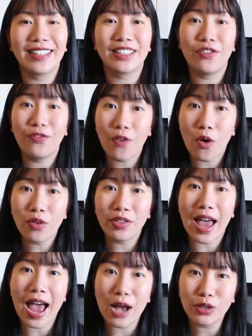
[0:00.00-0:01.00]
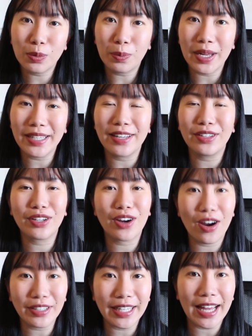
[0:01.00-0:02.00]
The fourth houseplant and
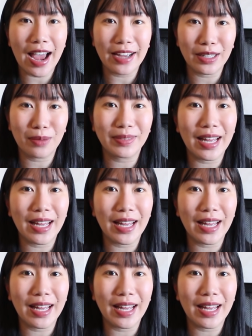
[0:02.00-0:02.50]
gardening item